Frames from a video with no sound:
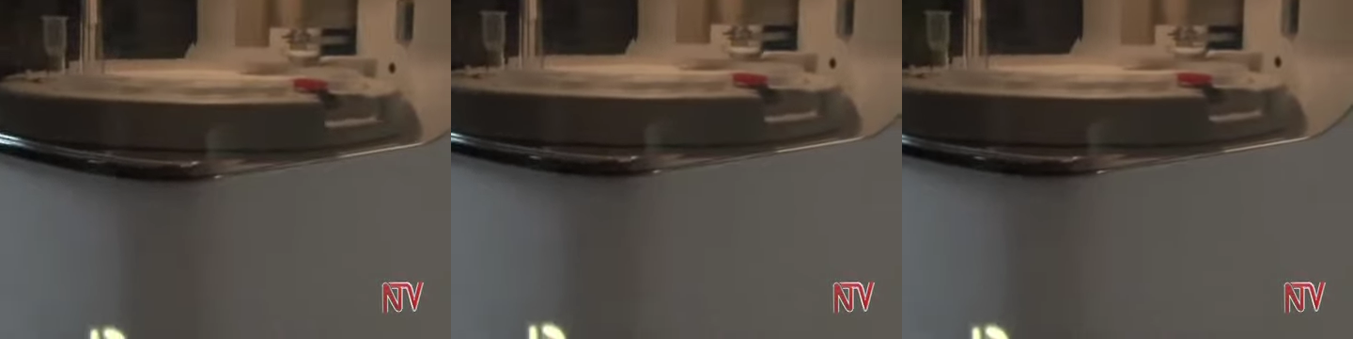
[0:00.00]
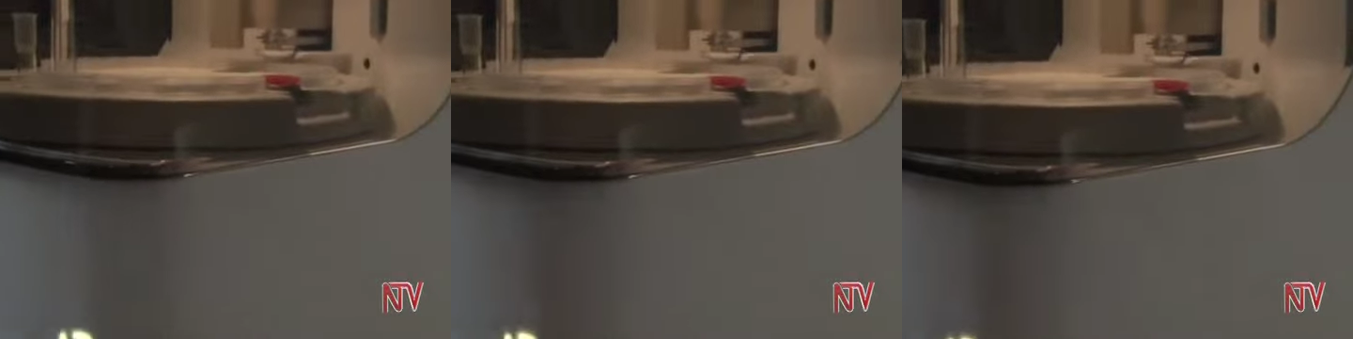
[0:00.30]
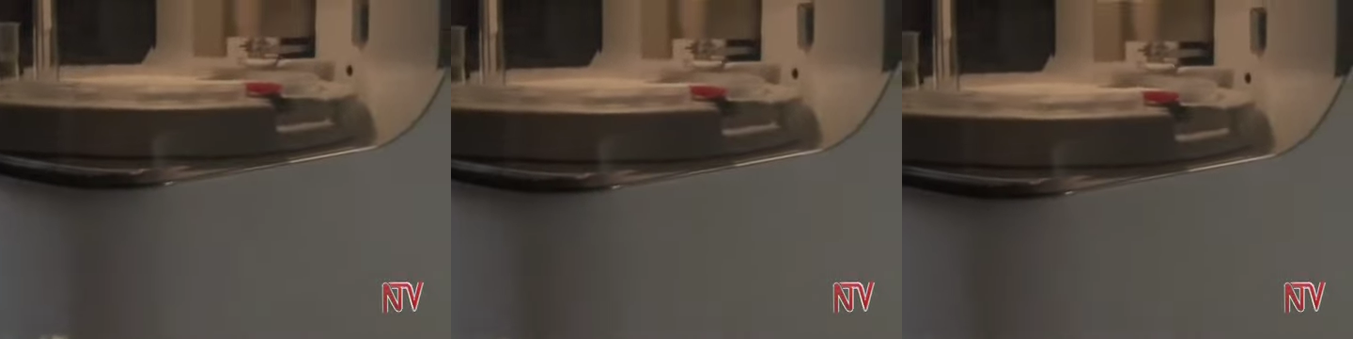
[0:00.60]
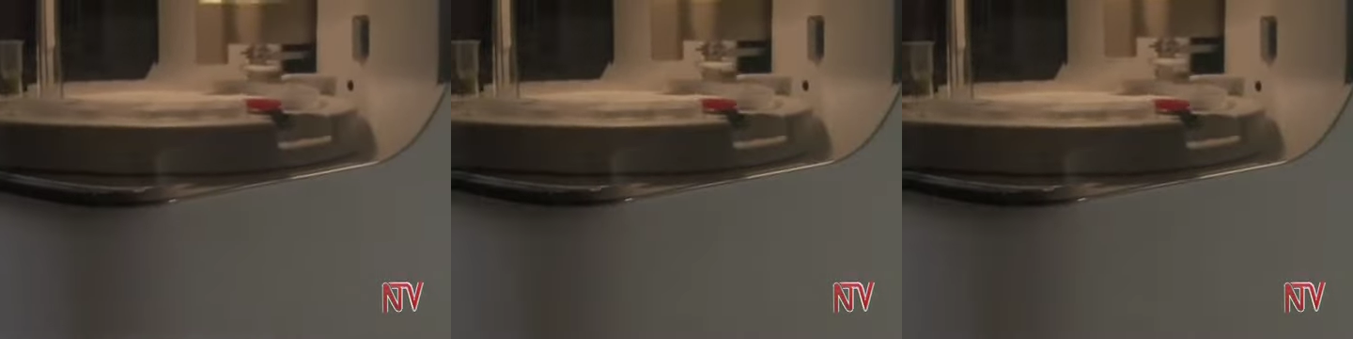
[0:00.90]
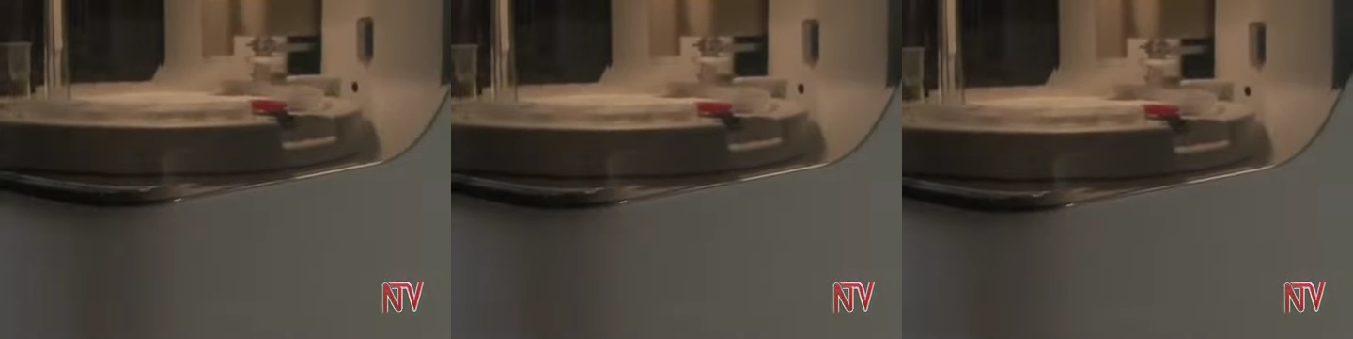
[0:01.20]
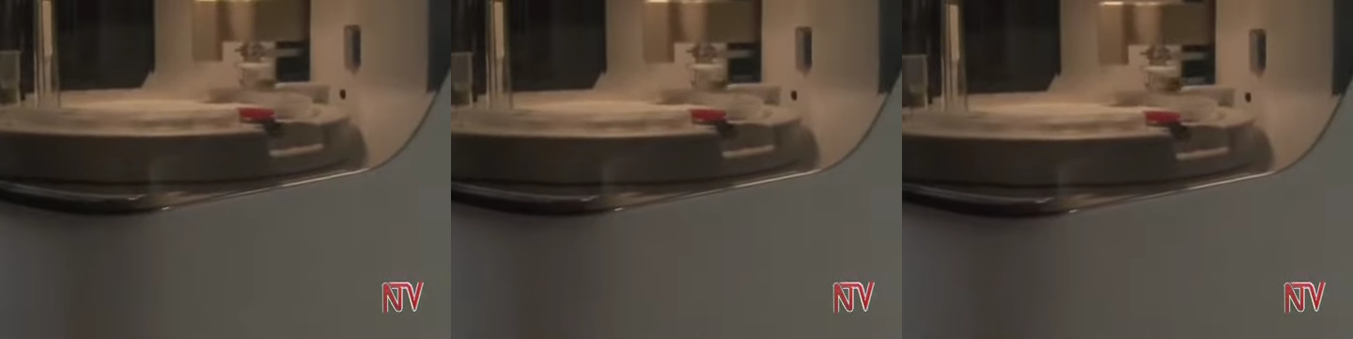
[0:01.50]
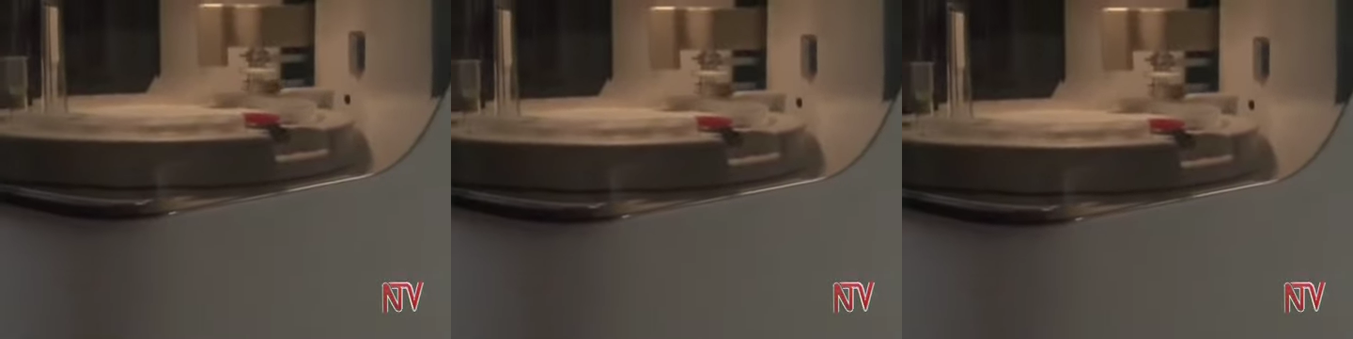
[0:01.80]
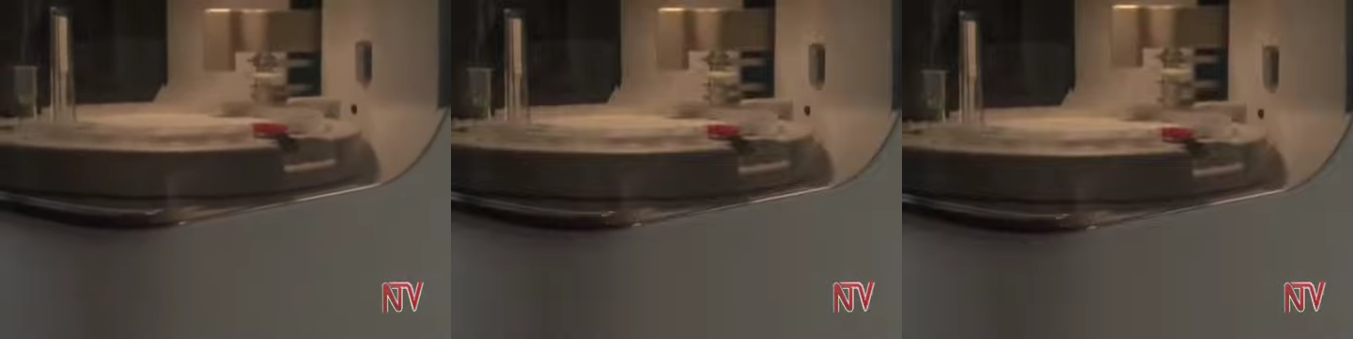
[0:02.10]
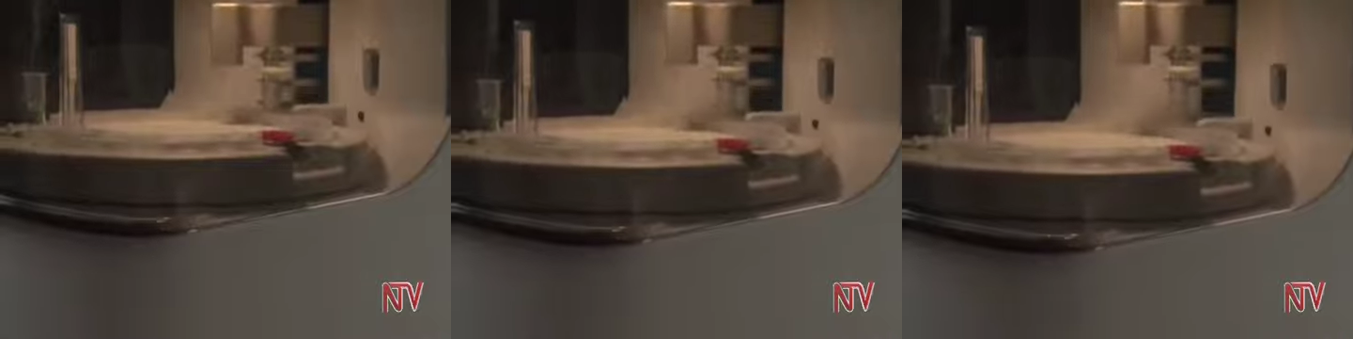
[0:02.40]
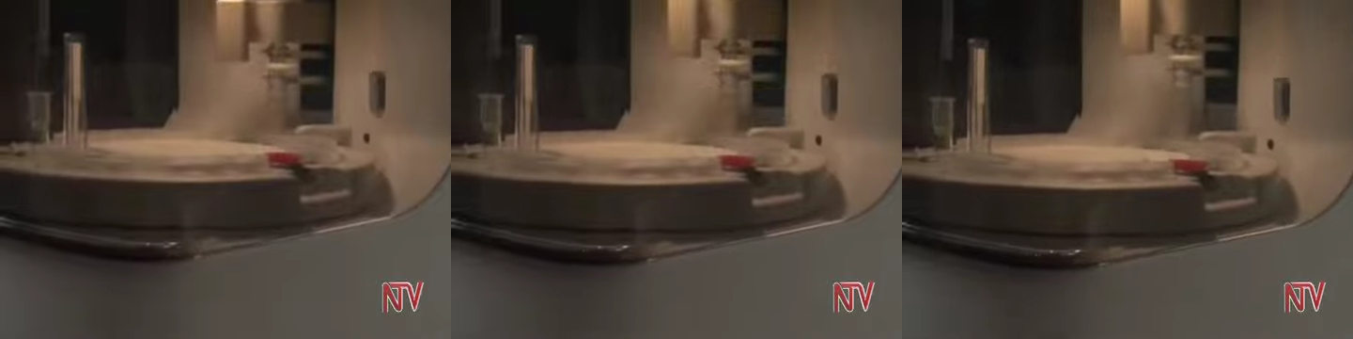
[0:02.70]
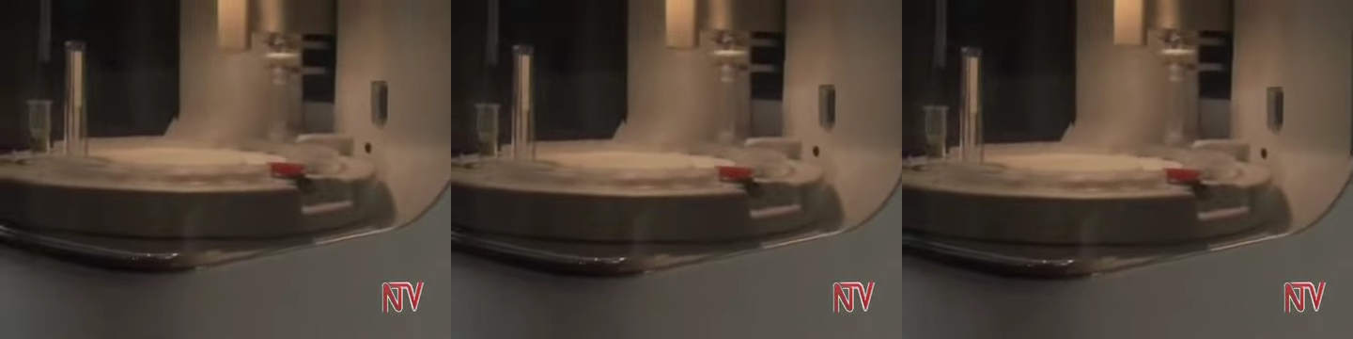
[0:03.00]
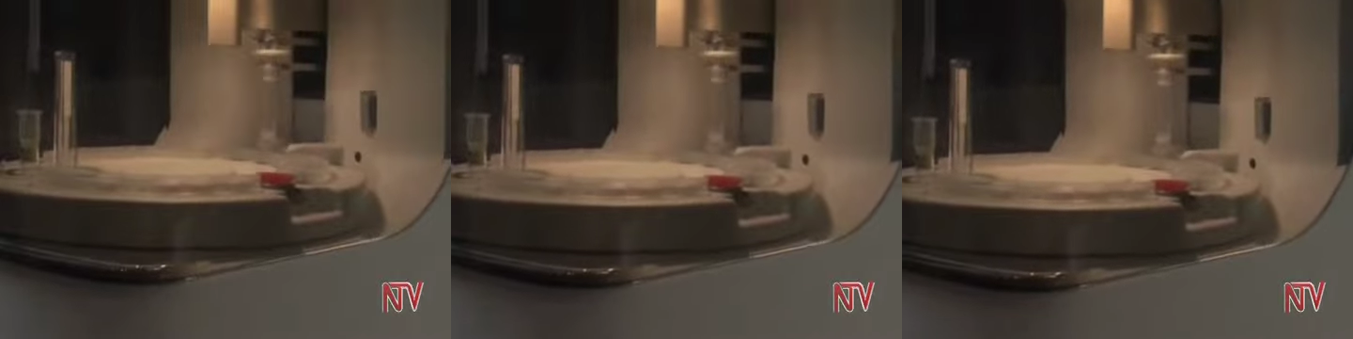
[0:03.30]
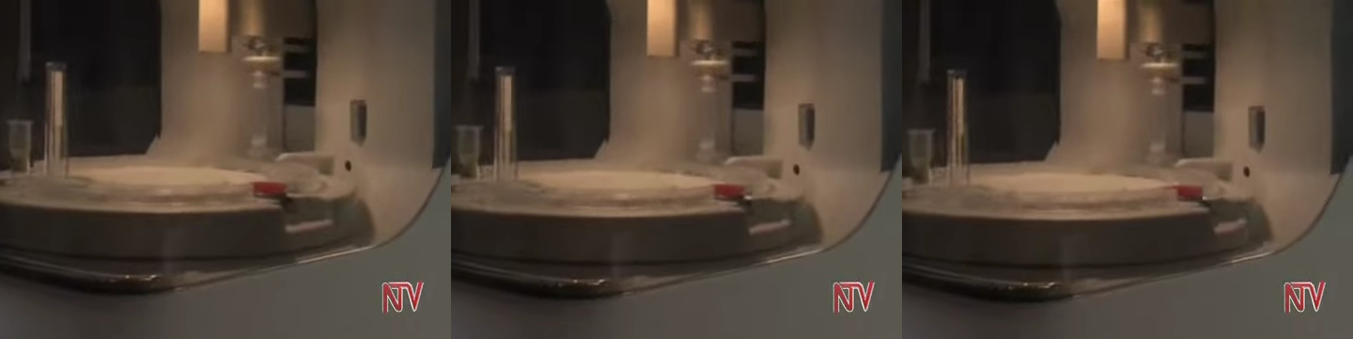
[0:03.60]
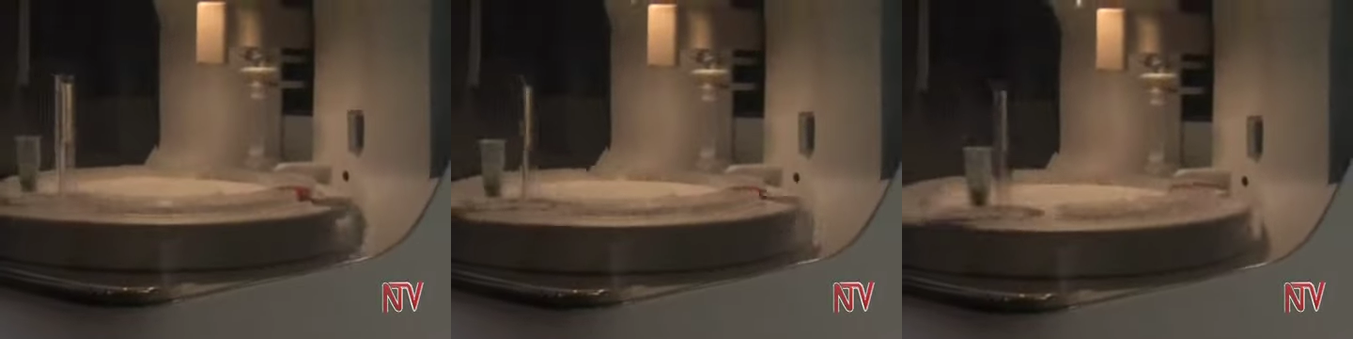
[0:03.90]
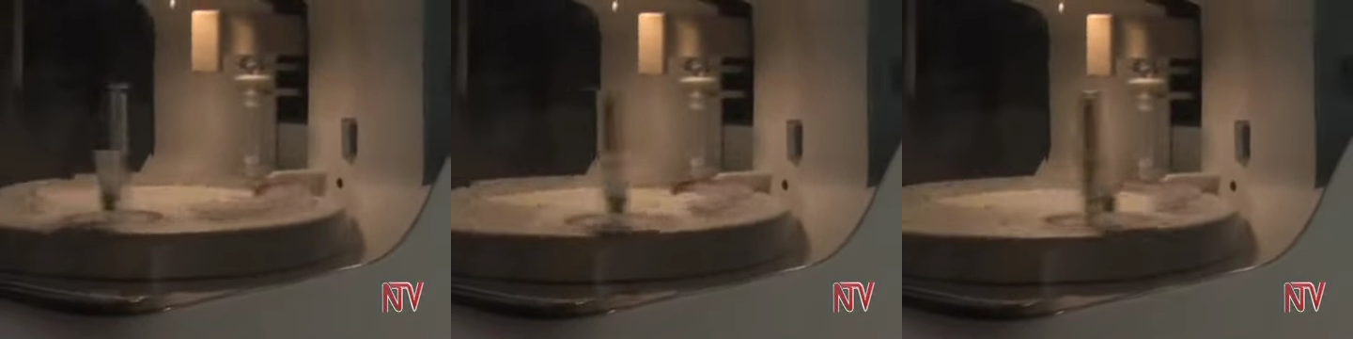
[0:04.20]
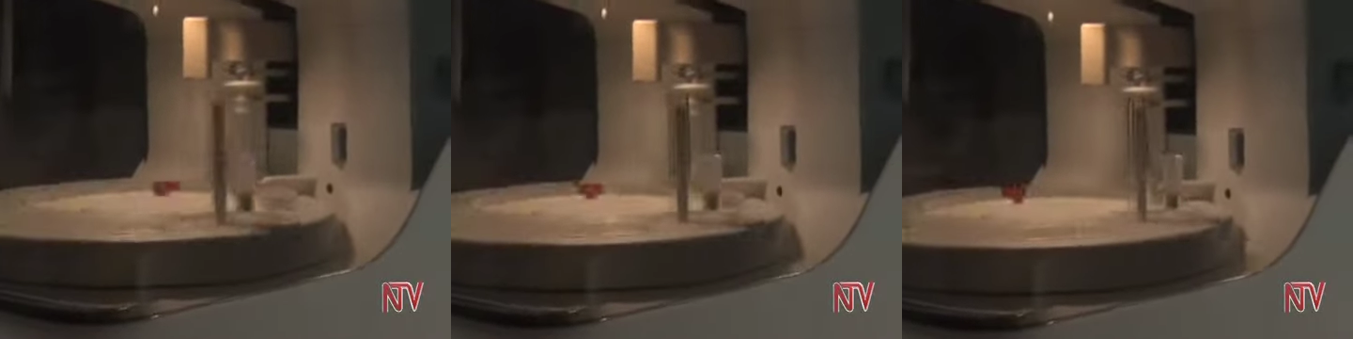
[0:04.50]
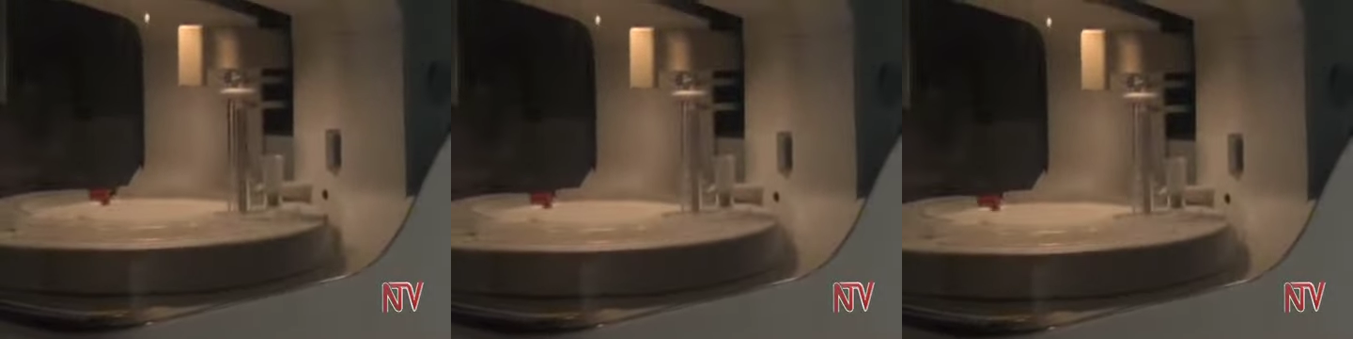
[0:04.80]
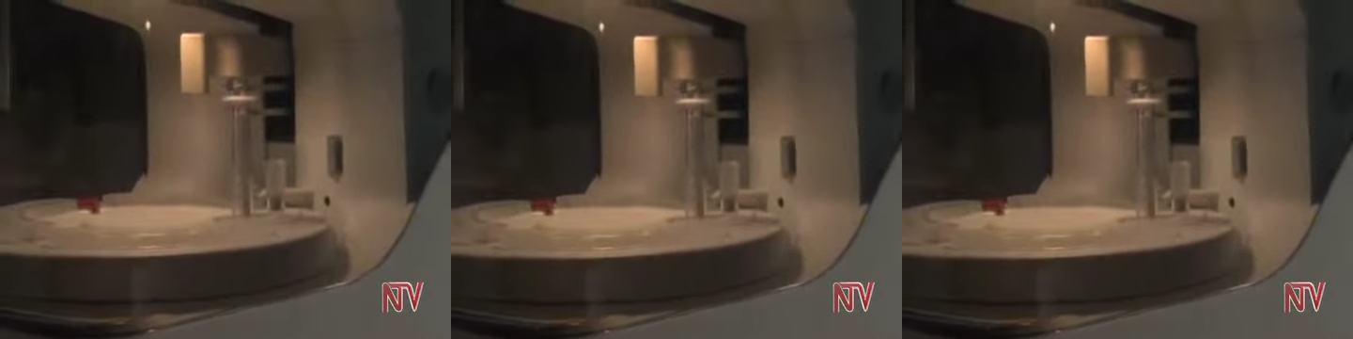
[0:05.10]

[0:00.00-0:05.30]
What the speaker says: Nobody's mouth can be seen.